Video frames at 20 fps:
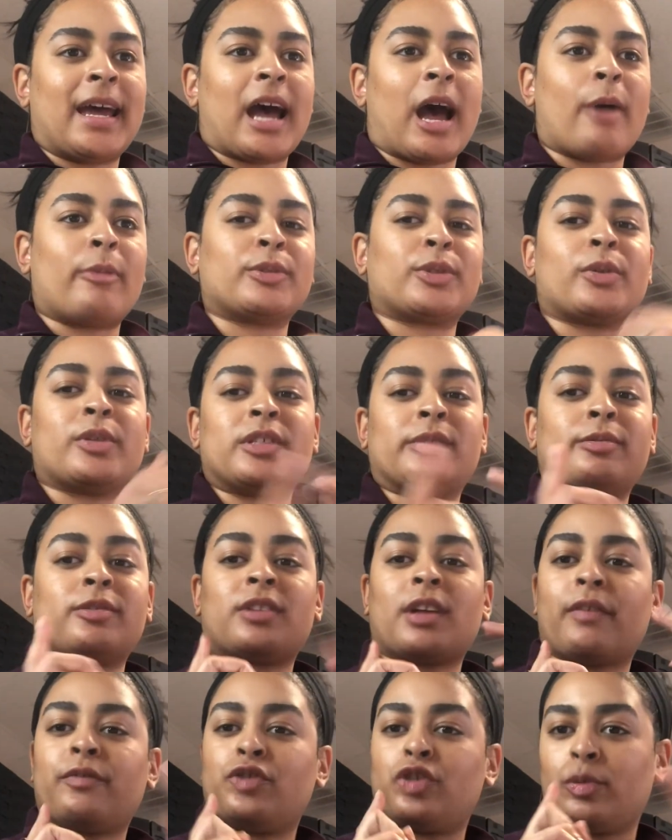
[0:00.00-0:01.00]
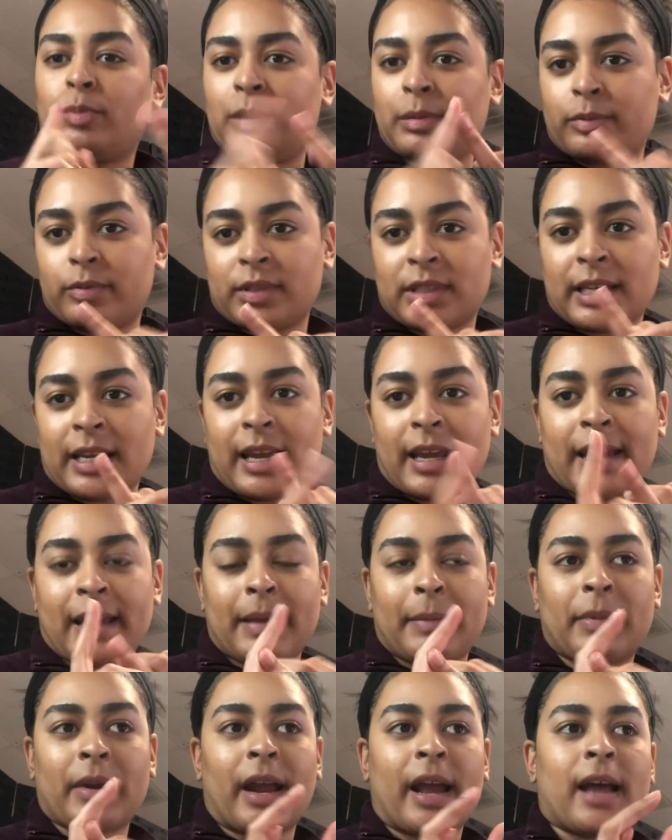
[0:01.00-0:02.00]
I was only supposed to have 2 people today,
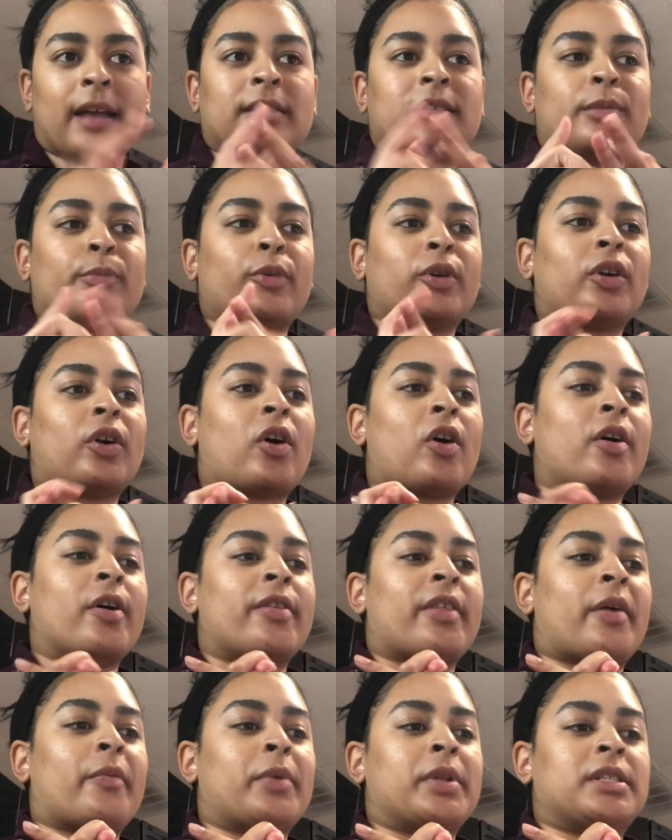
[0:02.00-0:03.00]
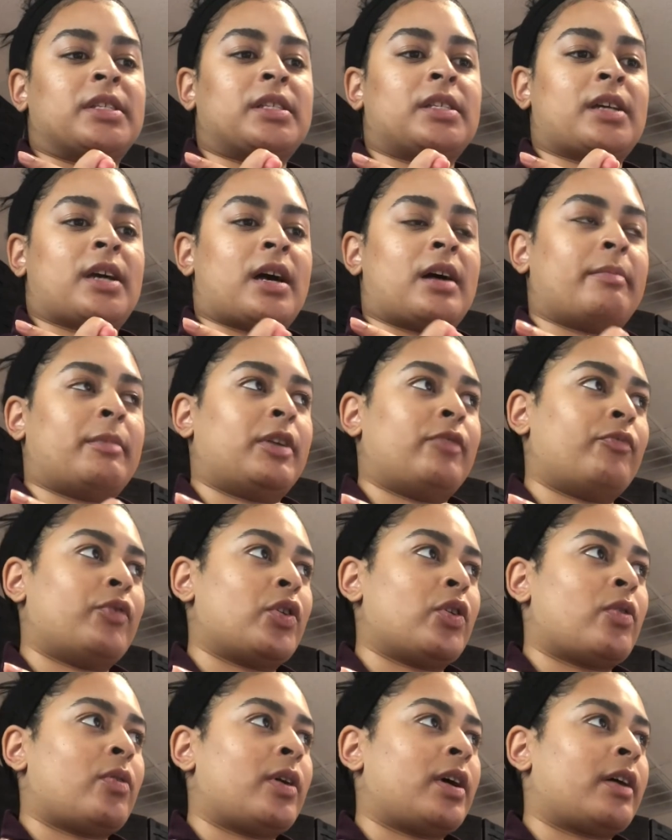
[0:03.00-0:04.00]
but I had someone call that wants to come in
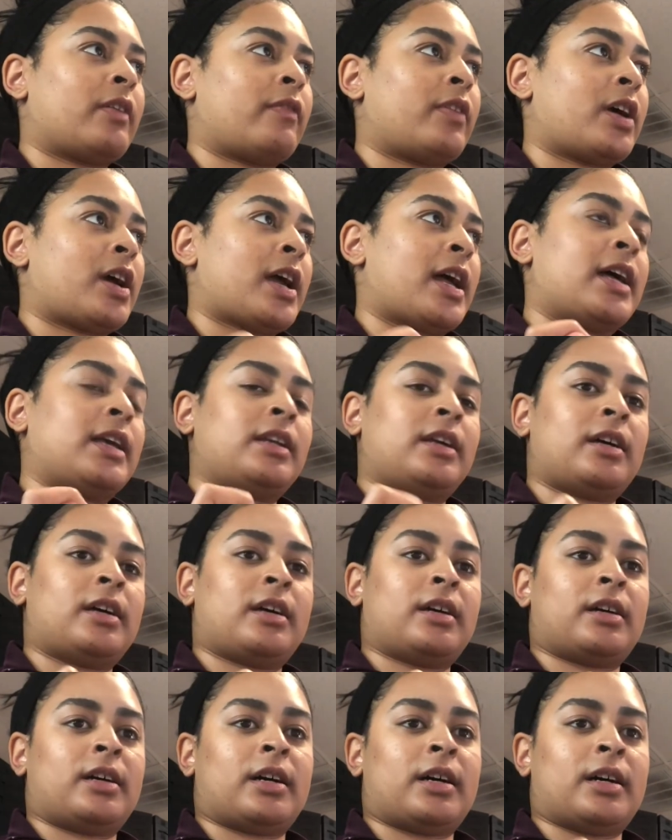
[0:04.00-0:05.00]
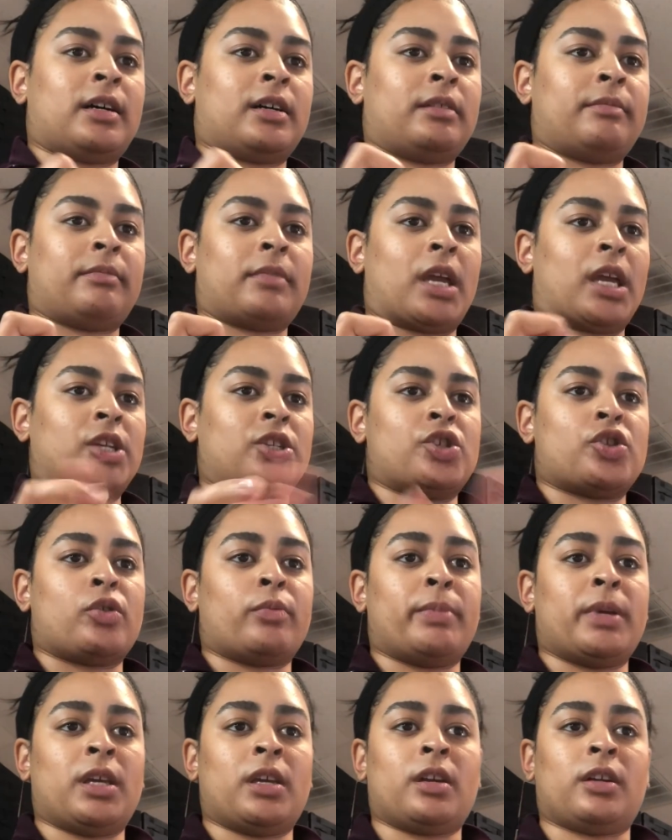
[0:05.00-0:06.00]
real quick for a henna, and she'll
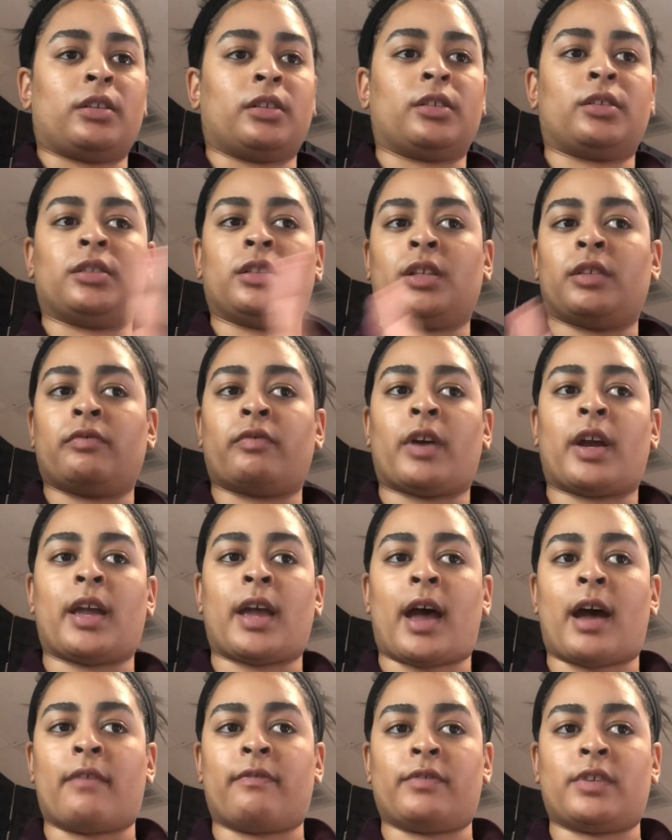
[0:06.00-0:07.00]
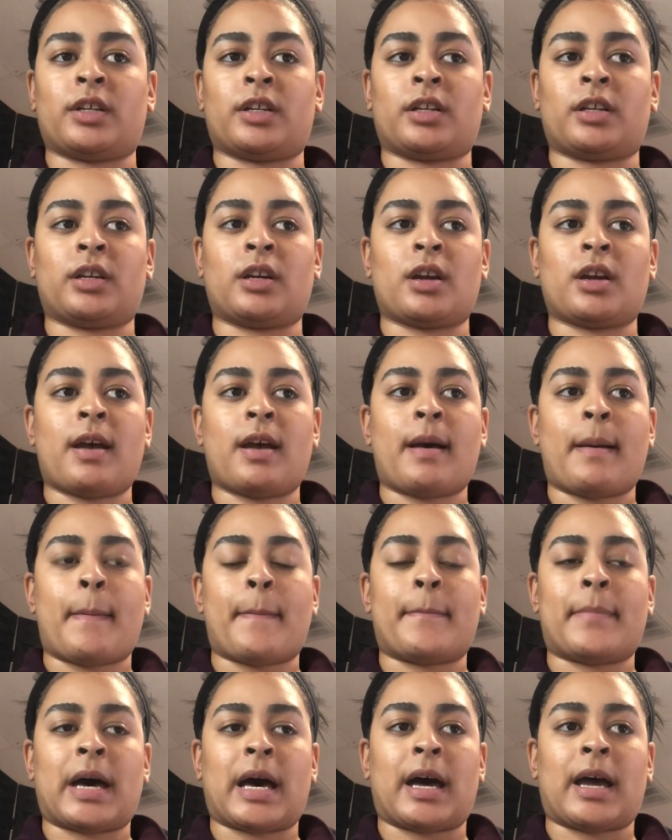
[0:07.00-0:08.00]
be here literally right after
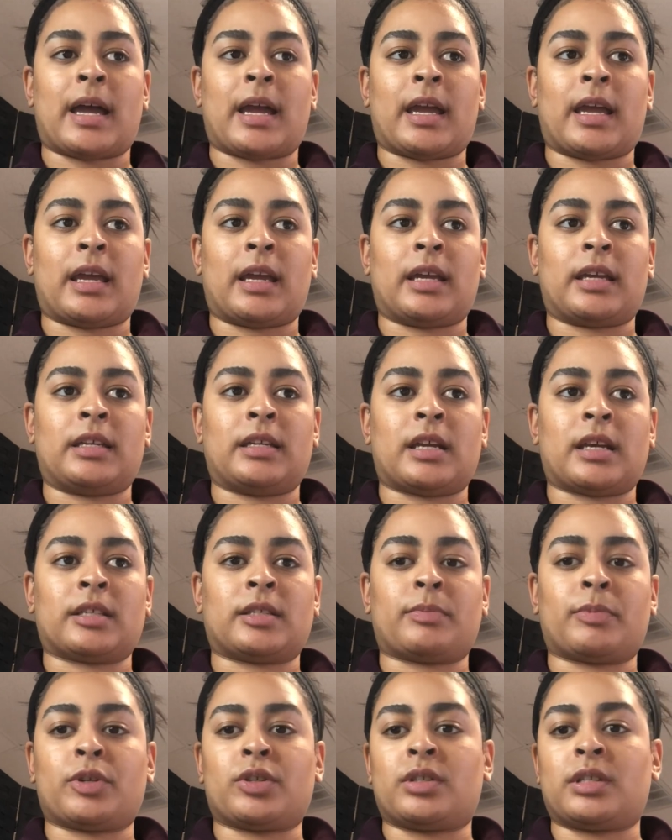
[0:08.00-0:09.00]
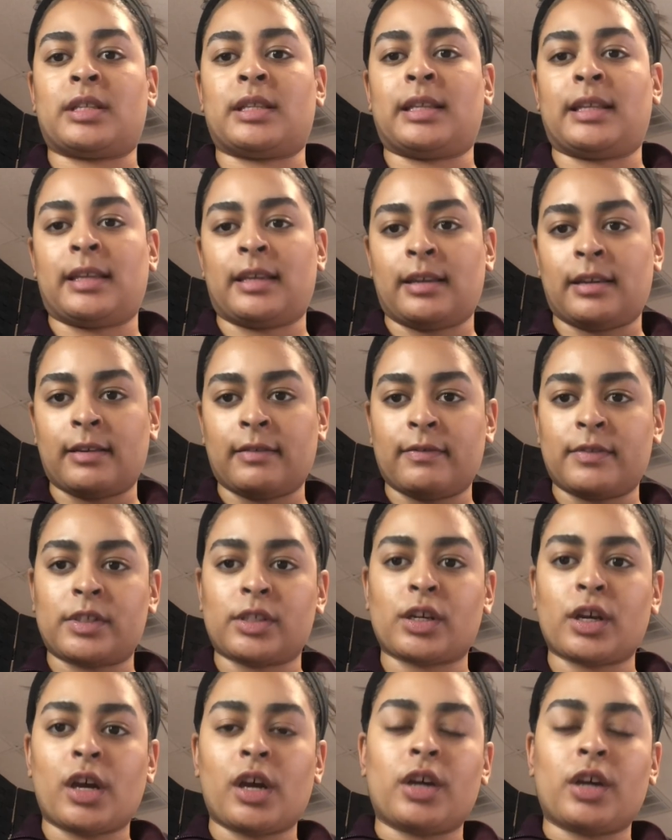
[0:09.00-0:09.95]
my next person leaves.